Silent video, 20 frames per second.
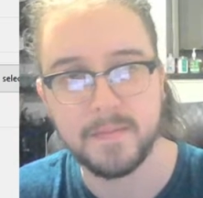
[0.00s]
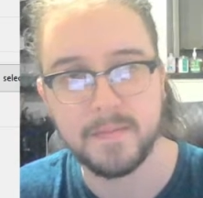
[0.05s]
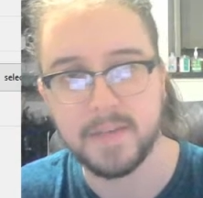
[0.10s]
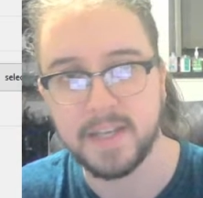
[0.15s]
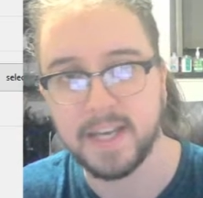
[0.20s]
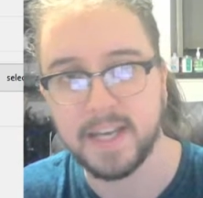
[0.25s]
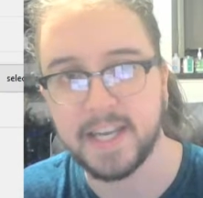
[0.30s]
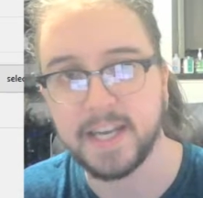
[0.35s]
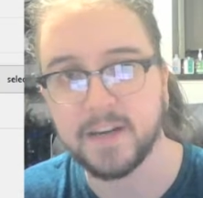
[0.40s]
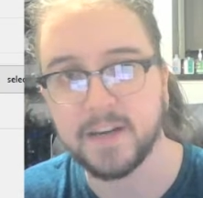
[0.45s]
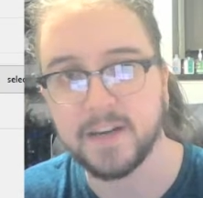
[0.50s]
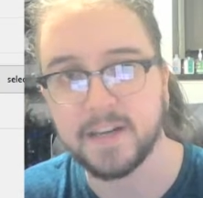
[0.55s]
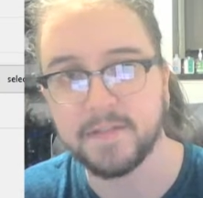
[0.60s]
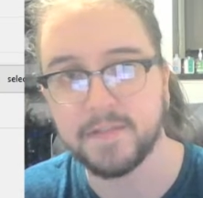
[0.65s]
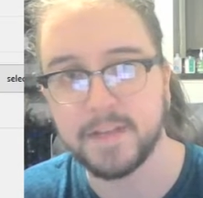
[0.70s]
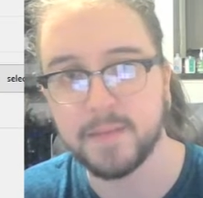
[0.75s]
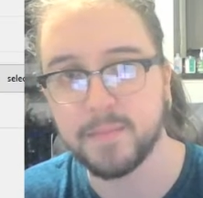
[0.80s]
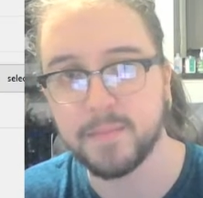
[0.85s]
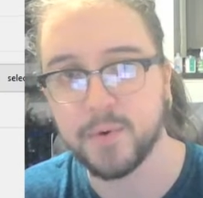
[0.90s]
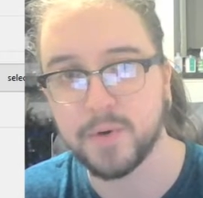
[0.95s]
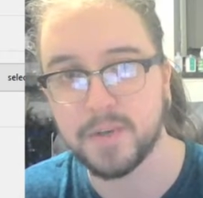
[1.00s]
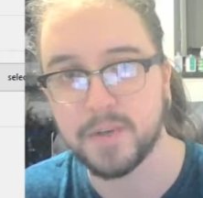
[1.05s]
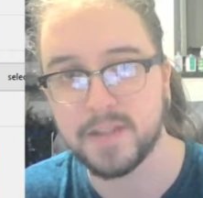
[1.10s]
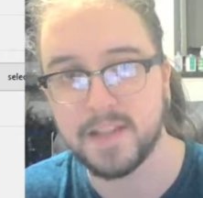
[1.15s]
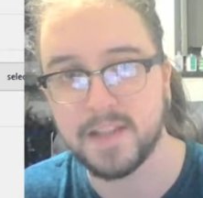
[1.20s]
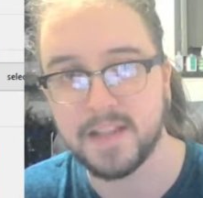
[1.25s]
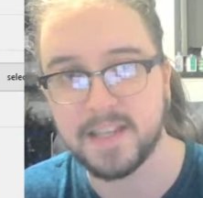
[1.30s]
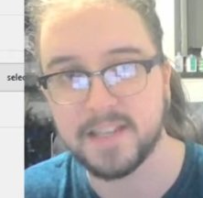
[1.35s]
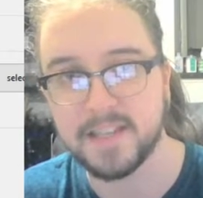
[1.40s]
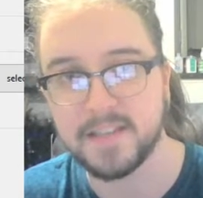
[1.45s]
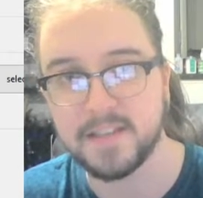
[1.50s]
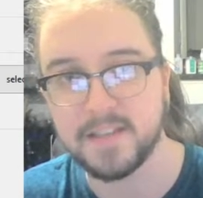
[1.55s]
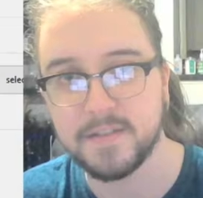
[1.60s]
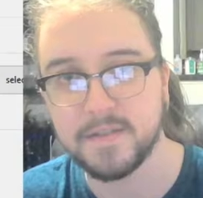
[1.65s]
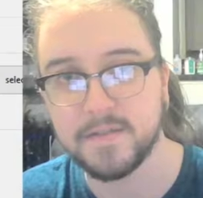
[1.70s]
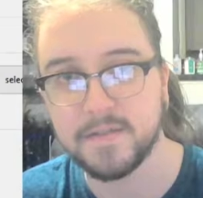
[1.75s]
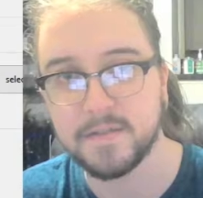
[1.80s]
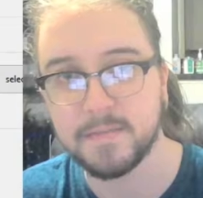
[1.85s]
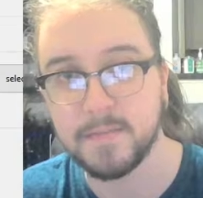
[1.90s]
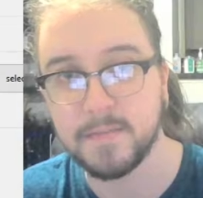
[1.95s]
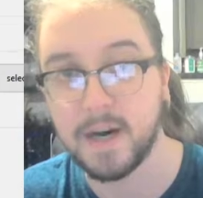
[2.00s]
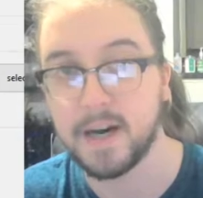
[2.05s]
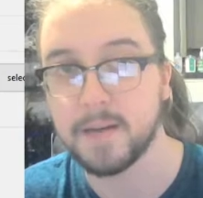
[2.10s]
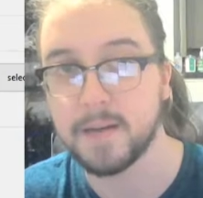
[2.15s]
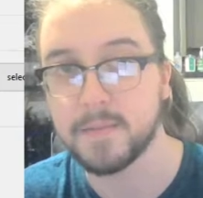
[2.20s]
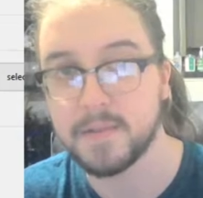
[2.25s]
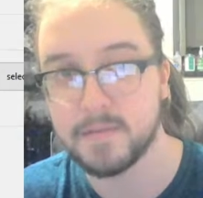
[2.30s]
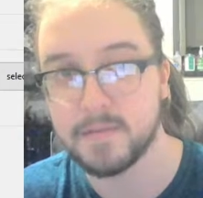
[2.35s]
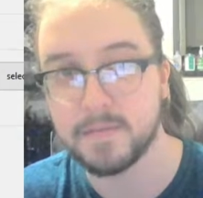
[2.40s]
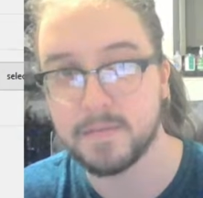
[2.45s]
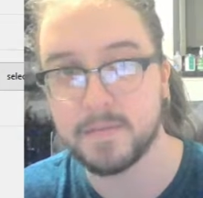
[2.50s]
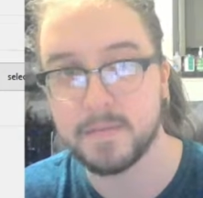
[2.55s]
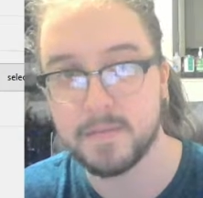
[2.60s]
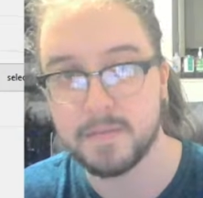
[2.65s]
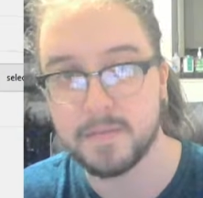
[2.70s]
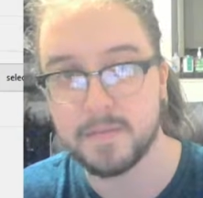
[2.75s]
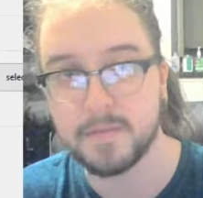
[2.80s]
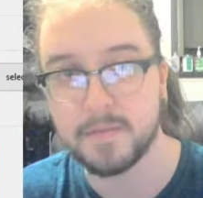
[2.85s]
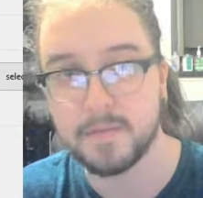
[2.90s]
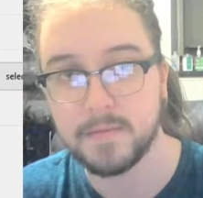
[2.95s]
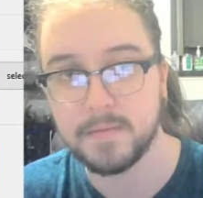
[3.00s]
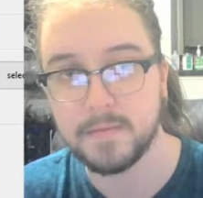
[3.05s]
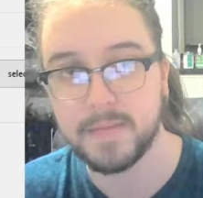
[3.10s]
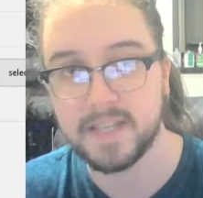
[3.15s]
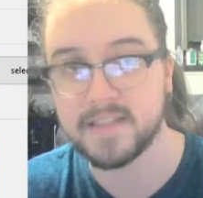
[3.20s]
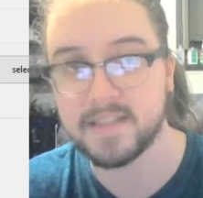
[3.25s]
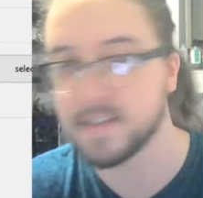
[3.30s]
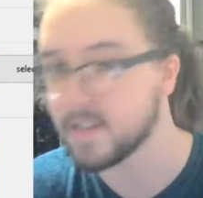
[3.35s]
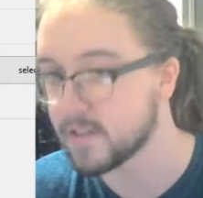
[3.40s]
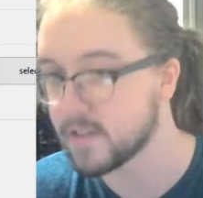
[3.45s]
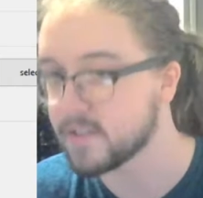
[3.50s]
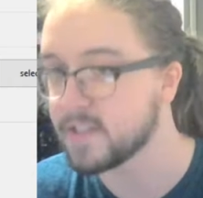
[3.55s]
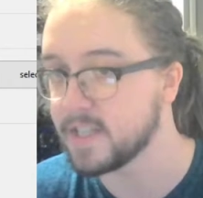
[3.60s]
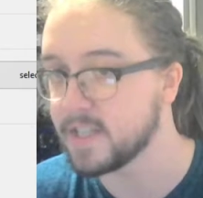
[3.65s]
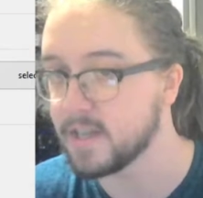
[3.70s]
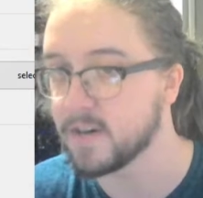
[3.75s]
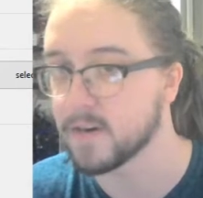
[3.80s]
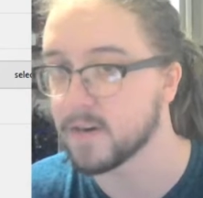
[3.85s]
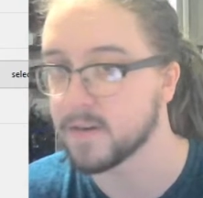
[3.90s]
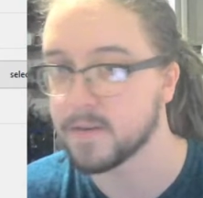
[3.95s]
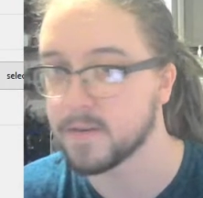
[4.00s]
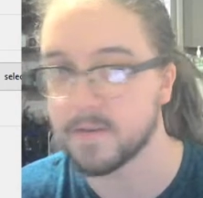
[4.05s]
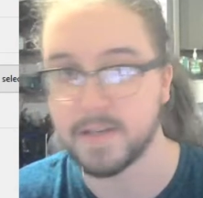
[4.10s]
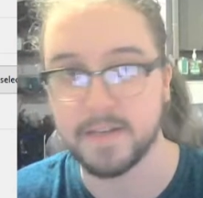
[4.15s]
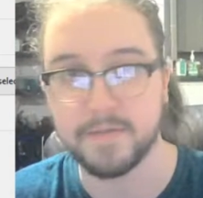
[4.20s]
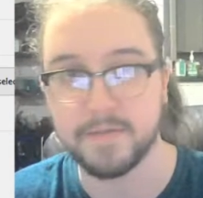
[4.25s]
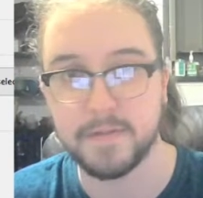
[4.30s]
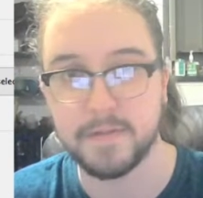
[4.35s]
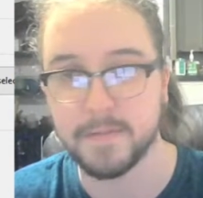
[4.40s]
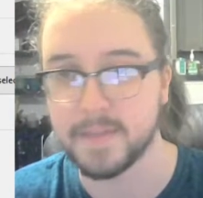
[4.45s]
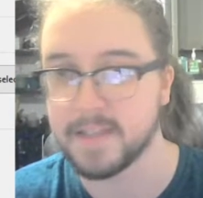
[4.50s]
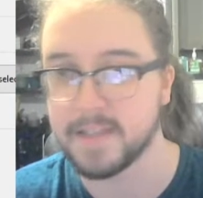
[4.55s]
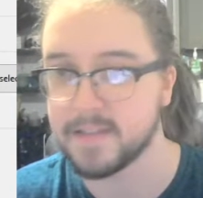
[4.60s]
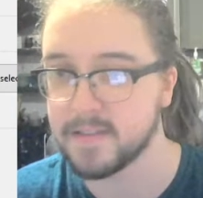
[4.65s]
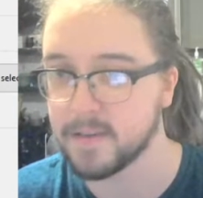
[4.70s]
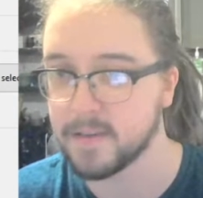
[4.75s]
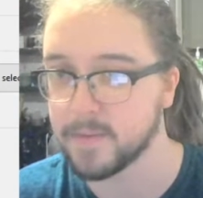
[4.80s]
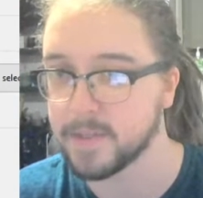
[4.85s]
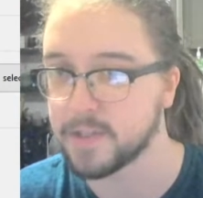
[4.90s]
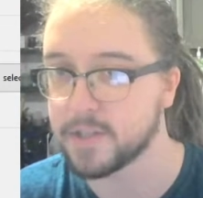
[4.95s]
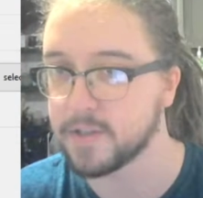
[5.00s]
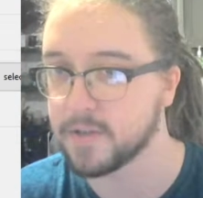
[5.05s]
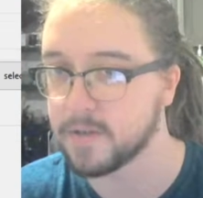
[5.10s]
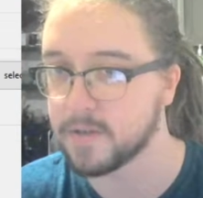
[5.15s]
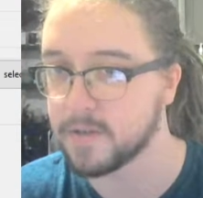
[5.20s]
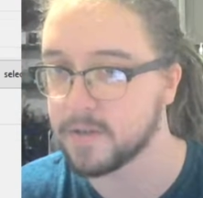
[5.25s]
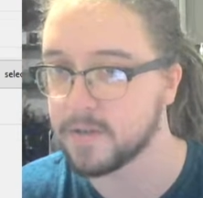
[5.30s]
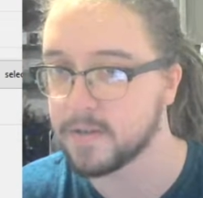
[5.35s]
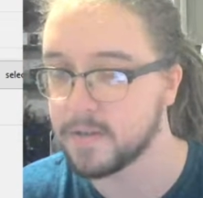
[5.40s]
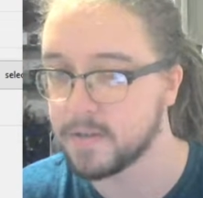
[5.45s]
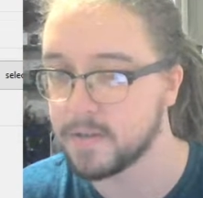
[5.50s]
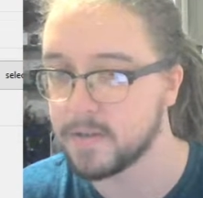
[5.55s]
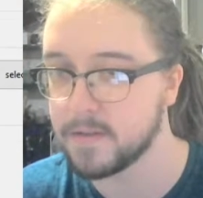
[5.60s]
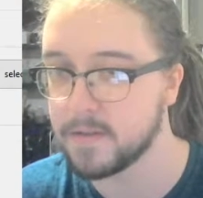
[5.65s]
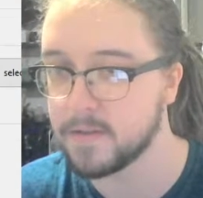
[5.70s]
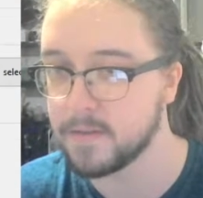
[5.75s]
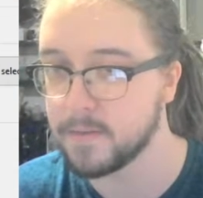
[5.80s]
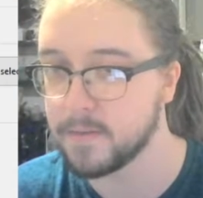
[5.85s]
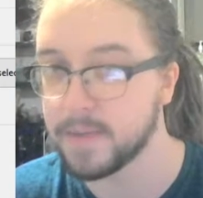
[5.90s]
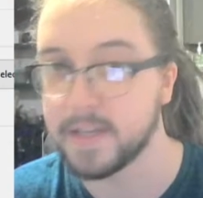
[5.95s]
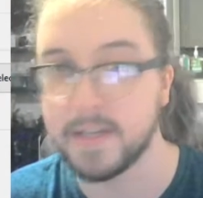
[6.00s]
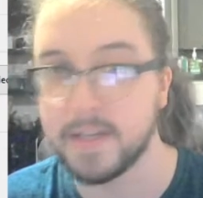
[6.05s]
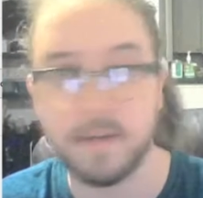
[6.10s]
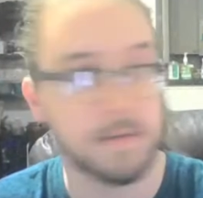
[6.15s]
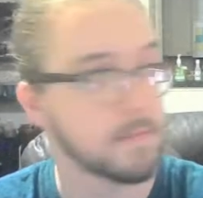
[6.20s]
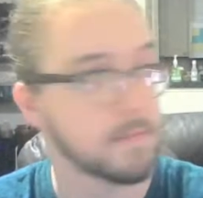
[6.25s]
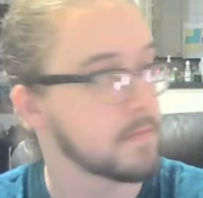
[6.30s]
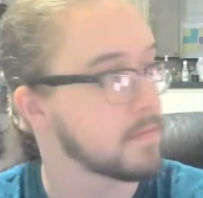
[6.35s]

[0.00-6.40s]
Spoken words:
And here I've imported the list of mobs based on their CR, right, from this original window.